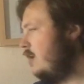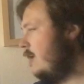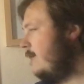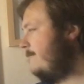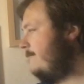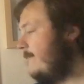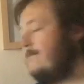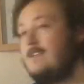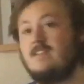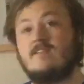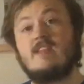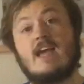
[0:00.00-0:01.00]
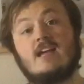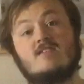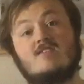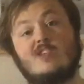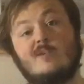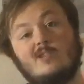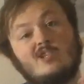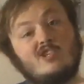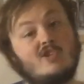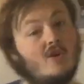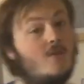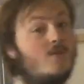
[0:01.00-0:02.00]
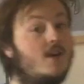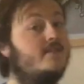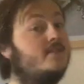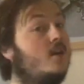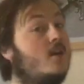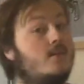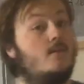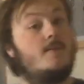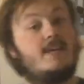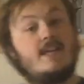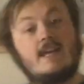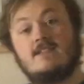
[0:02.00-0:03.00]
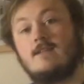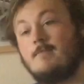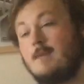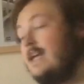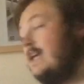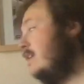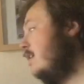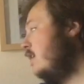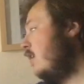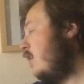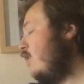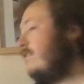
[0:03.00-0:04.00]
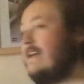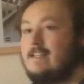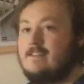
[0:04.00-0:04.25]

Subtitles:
of 56 to ensure us that we get a mean of 8.